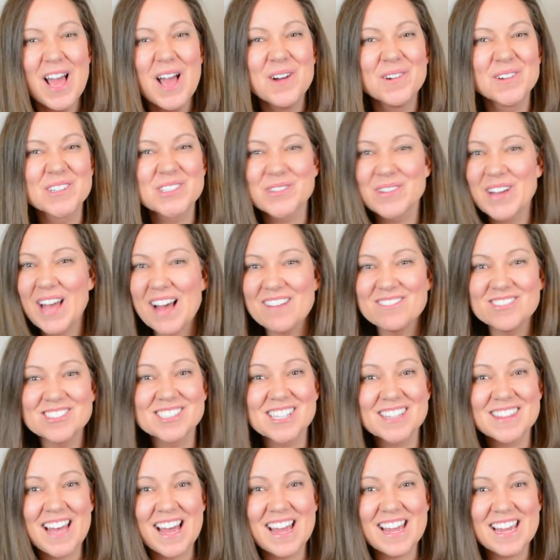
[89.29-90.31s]
which we haven't
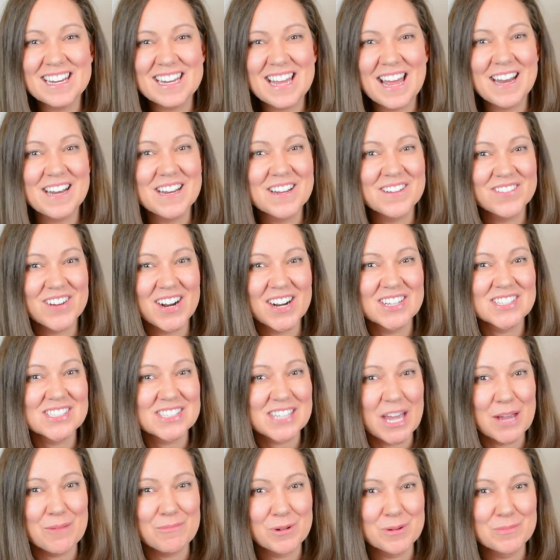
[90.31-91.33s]
done that in any of our
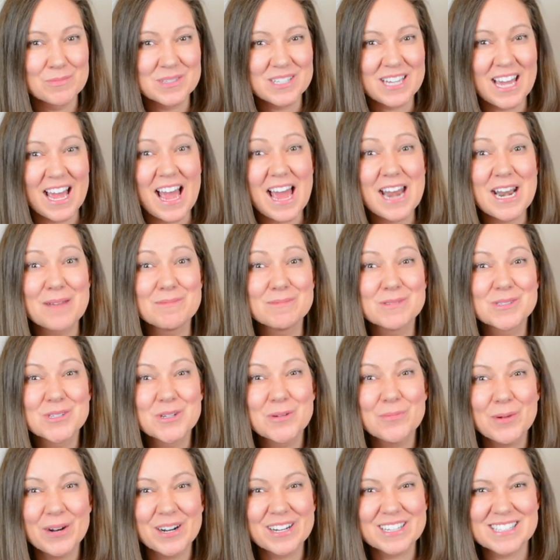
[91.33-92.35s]
escape rooms yet, and I'm
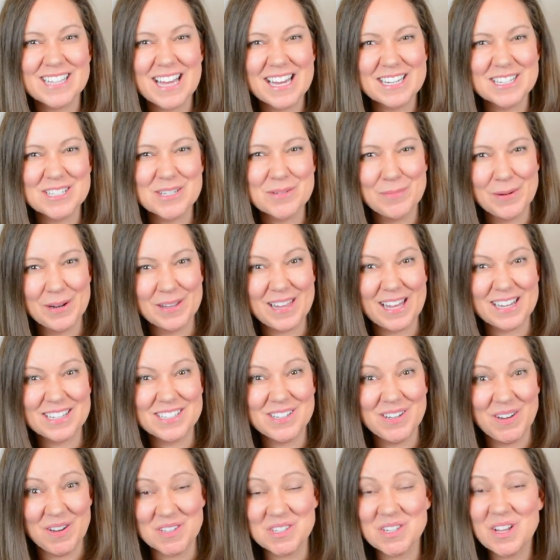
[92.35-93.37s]
super excited to bring that
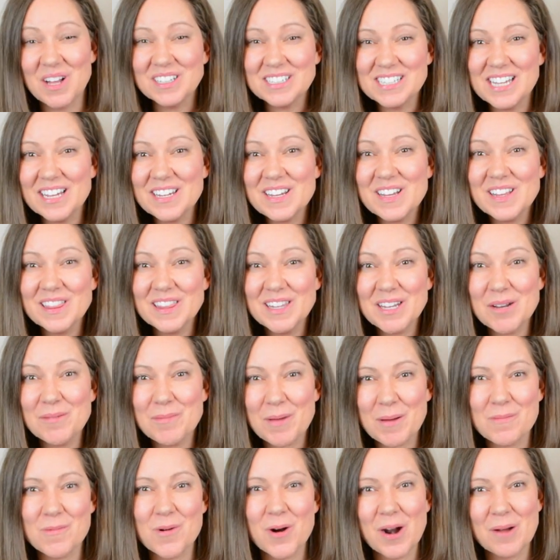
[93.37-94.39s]
to you. So I'll tell you a little
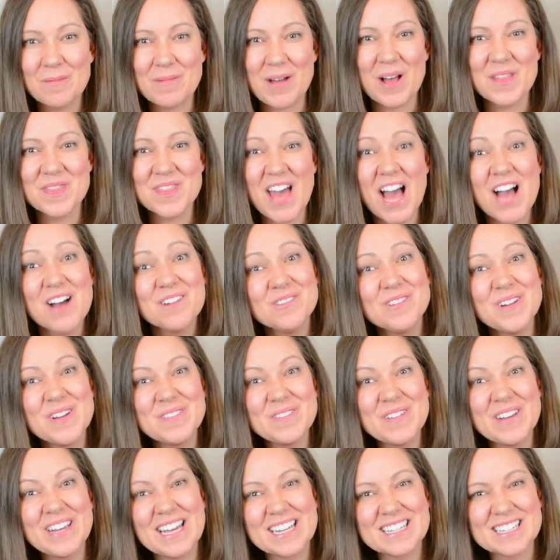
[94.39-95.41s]
bit more about that
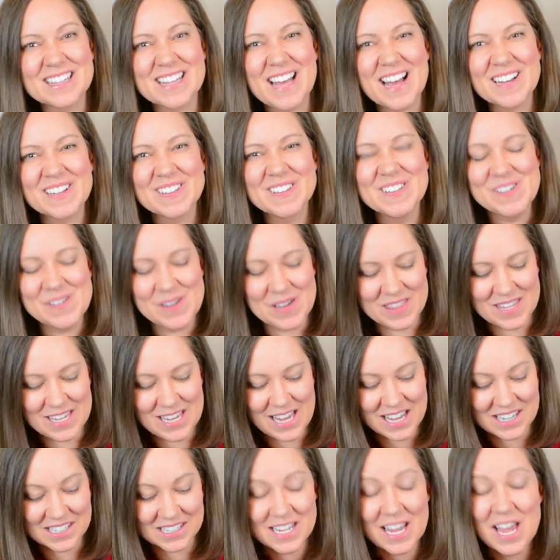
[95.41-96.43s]
when we get to that clue at
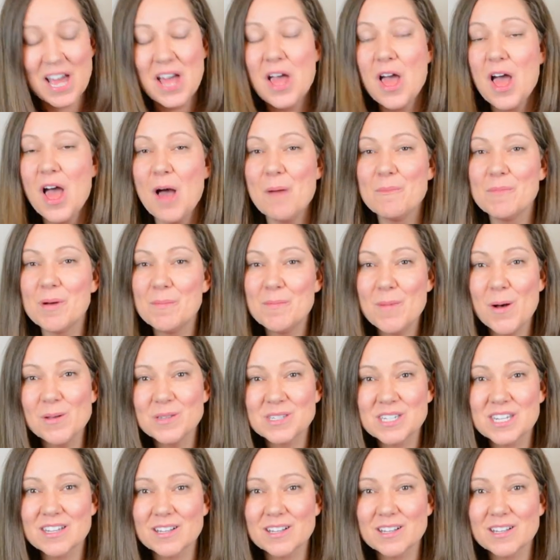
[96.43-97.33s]
the end. But most of